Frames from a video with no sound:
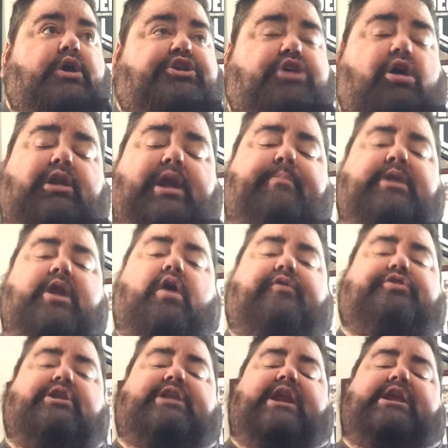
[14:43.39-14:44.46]
So let me know
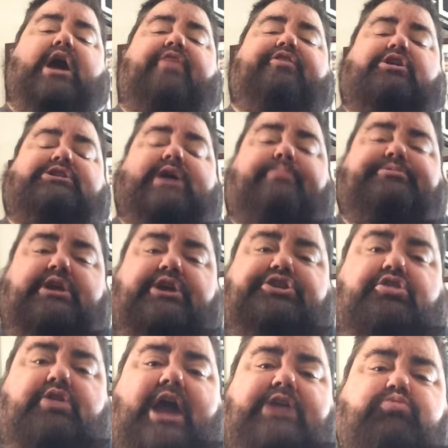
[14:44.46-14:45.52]
if there's any other
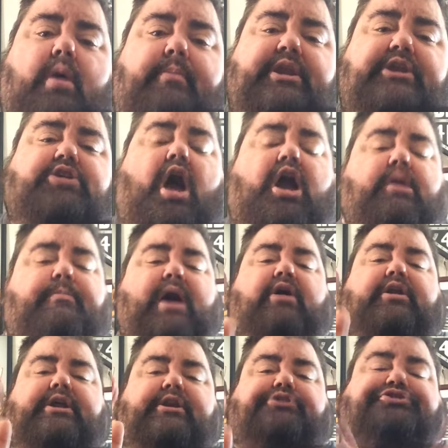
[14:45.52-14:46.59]
subjects you guys want me to talk
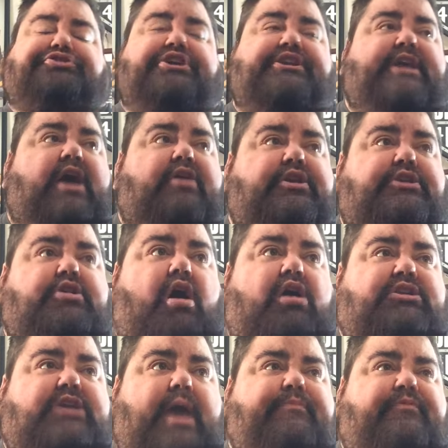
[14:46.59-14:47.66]
about in a sit down and
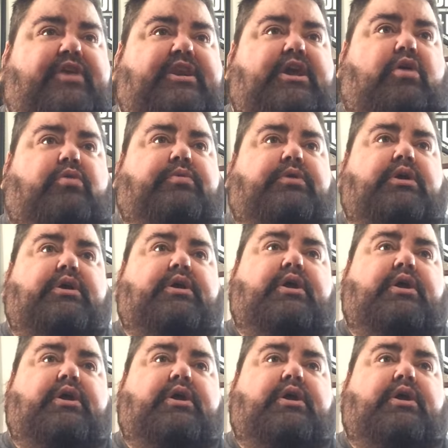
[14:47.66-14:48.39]
talk type video,